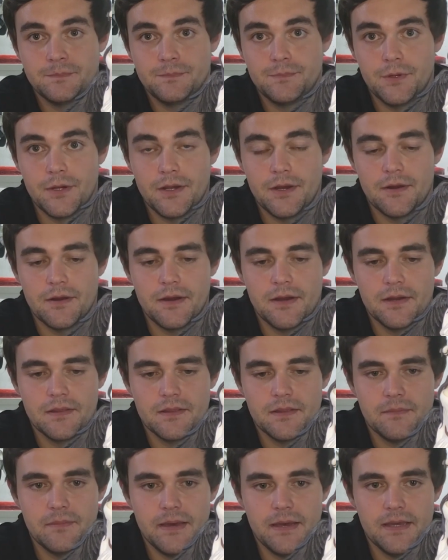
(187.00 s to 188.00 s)
putting her into
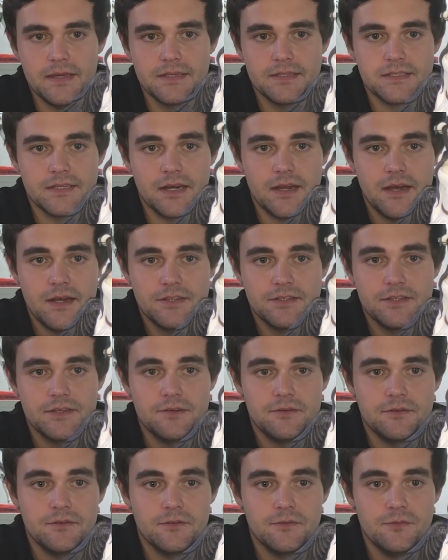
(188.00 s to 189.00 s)
the base. And
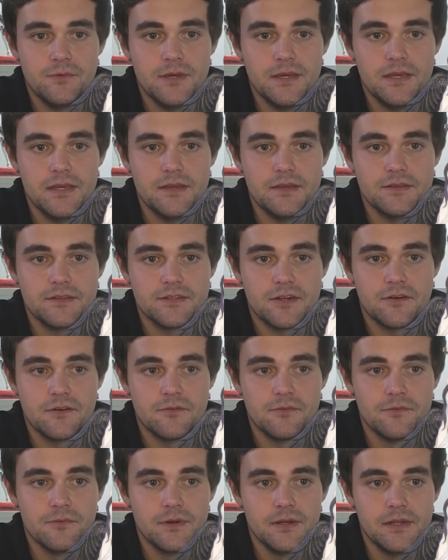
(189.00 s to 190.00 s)
also the wings are
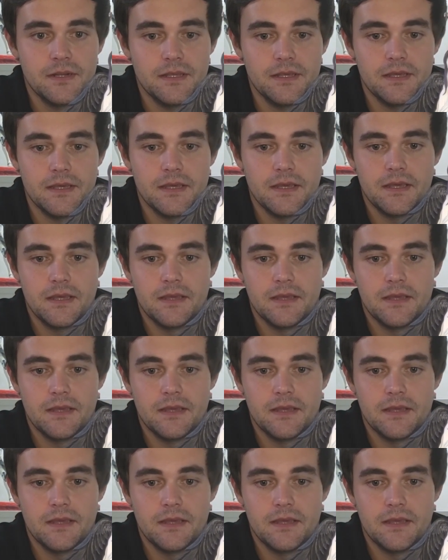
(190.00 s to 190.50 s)
really,